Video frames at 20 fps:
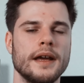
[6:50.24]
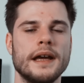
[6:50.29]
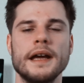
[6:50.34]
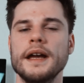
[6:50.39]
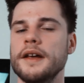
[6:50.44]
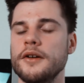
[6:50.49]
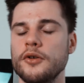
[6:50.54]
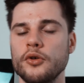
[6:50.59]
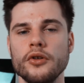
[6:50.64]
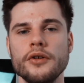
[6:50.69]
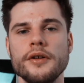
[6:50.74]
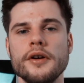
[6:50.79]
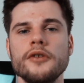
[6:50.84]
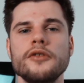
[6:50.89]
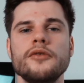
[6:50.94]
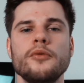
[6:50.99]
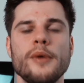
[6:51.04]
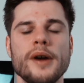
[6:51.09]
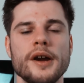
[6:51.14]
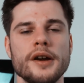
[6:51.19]
And all
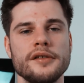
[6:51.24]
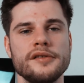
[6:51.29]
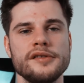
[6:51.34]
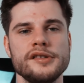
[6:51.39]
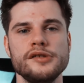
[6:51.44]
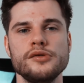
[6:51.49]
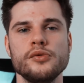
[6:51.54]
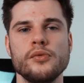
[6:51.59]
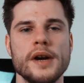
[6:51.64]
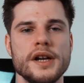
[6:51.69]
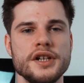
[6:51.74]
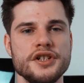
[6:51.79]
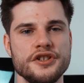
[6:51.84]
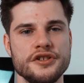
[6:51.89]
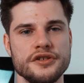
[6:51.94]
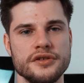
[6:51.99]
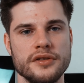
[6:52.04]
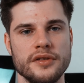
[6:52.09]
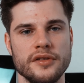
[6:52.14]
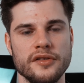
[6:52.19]
those weird
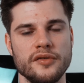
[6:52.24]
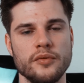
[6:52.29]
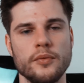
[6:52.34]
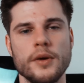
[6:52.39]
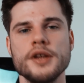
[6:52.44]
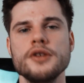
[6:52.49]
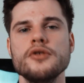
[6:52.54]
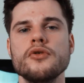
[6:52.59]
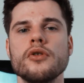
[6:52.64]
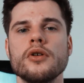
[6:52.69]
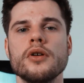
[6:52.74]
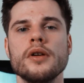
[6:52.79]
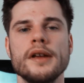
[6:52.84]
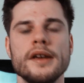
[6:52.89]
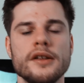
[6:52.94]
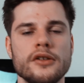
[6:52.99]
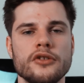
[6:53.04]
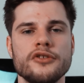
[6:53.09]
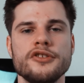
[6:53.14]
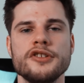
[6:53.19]
situations when you're a
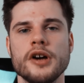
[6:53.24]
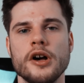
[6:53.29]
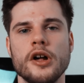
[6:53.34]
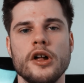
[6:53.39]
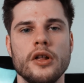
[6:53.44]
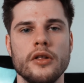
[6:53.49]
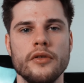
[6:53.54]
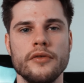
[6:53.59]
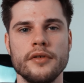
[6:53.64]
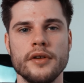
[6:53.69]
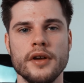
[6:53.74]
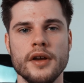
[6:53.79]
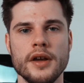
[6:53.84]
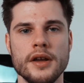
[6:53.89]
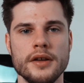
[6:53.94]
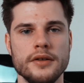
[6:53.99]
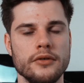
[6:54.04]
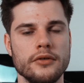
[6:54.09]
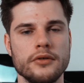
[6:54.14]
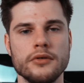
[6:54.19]
little child,
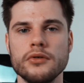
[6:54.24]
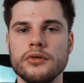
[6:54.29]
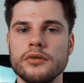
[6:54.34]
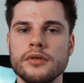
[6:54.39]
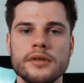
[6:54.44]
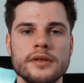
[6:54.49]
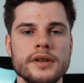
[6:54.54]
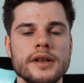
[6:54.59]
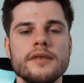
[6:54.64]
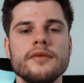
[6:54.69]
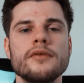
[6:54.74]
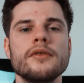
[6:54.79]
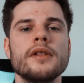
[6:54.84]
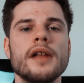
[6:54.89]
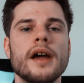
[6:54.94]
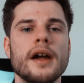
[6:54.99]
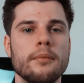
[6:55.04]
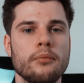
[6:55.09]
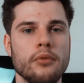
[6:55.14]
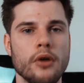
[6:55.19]
you couldn't even
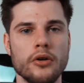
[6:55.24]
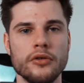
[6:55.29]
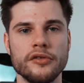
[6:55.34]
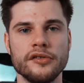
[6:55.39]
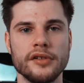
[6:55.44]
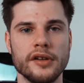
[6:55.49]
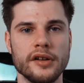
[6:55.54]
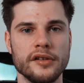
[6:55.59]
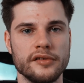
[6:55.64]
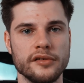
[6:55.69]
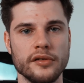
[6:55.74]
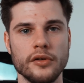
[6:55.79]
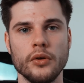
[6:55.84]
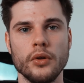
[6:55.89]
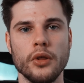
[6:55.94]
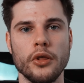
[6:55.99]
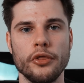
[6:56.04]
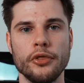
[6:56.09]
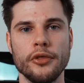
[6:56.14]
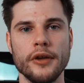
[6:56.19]
like process
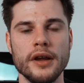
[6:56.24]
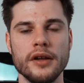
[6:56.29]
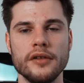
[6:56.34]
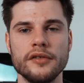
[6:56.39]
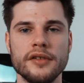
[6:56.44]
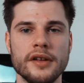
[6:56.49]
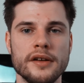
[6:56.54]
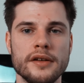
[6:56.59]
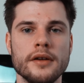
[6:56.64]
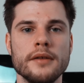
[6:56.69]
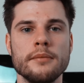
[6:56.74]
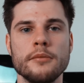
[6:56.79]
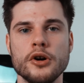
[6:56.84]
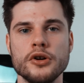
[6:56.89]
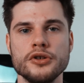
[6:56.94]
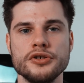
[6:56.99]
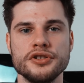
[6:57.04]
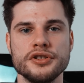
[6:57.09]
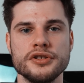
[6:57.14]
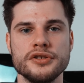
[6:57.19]
all the things and the
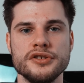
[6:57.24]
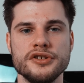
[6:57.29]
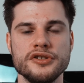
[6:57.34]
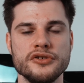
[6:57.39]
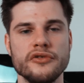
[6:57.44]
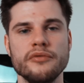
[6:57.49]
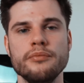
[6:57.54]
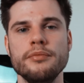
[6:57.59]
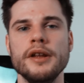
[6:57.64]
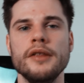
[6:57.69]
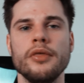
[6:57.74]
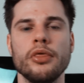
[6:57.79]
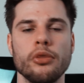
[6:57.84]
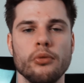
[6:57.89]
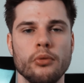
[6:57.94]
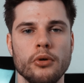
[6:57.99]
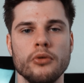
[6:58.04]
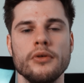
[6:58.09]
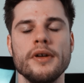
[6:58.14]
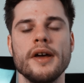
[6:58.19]
emotions you've been
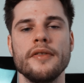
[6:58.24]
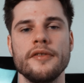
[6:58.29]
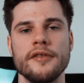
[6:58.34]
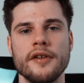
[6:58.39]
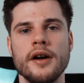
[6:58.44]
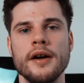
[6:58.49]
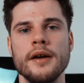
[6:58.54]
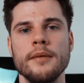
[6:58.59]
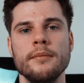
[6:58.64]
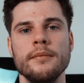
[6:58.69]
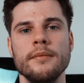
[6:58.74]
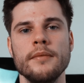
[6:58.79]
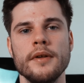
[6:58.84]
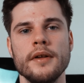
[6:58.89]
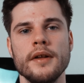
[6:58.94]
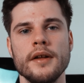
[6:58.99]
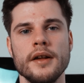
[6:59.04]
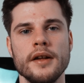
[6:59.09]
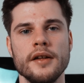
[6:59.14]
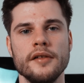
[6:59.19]
through that time.
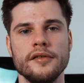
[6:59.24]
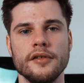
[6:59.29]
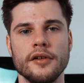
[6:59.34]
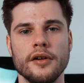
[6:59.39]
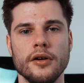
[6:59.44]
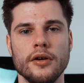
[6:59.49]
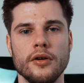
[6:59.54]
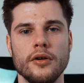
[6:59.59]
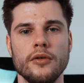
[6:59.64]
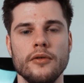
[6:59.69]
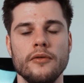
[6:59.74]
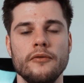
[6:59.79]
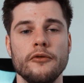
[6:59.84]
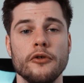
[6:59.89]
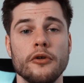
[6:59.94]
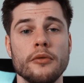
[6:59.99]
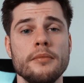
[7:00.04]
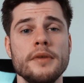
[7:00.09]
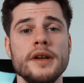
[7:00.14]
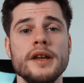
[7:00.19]
So
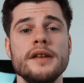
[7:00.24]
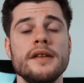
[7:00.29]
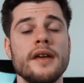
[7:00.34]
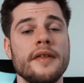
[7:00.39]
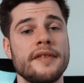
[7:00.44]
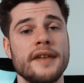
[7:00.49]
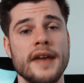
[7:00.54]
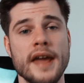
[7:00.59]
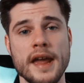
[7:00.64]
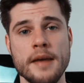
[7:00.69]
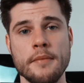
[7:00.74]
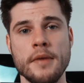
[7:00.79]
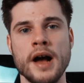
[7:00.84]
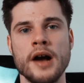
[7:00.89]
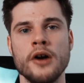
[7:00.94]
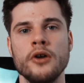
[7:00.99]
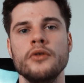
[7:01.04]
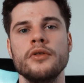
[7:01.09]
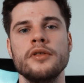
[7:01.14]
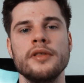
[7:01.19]
for me that came
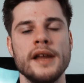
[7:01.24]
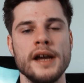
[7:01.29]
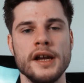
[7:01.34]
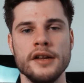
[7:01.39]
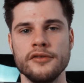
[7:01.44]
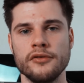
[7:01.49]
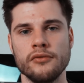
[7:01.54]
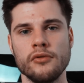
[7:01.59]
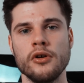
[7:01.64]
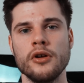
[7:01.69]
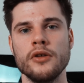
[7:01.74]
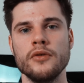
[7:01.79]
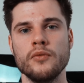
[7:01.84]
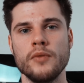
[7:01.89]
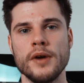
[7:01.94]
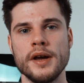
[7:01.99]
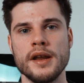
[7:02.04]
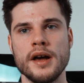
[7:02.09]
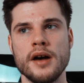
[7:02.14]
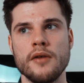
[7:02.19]
out later on
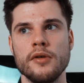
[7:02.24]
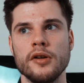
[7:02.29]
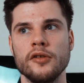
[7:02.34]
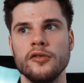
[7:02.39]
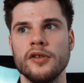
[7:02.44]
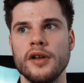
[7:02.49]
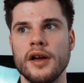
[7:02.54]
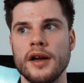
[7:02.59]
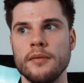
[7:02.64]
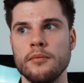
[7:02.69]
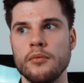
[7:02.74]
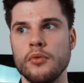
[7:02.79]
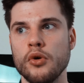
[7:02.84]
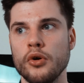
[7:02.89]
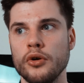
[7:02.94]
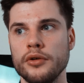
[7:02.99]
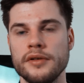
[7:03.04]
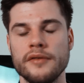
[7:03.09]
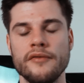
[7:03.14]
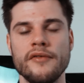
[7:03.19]
when I was like
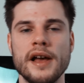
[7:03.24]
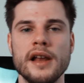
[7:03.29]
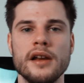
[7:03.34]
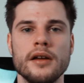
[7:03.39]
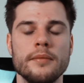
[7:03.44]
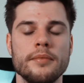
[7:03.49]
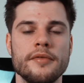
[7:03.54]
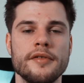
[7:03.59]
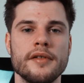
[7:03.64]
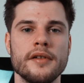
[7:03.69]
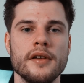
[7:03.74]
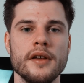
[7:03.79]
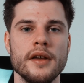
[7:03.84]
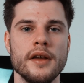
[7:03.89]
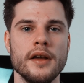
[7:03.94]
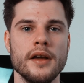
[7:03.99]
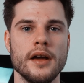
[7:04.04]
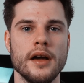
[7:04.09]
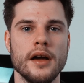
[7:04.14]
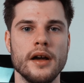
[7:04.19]
more developed
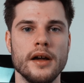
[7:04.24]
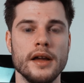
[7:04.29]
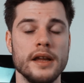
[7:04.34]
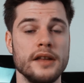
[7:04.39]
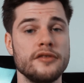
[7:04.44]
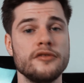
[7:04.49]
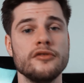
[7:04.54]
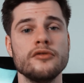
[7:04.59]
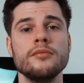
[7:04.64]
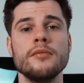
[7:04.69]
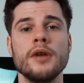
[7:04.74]
uh, into